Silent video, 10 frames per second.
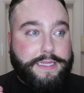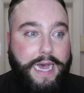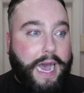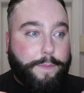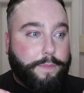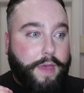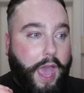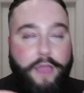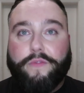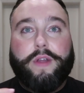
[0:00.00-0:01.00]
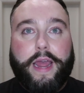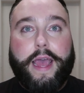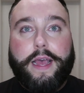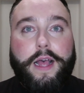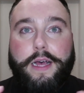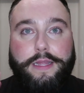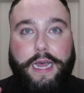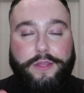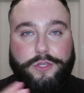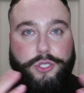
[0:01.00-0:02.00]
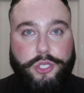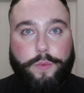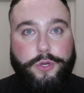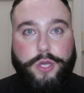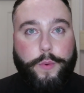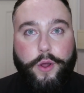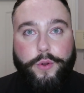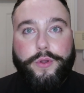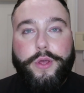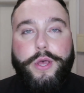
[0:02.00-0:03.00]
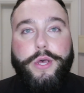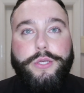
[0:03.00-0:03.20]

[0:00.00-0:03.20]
time every day. Like there's just so much going on.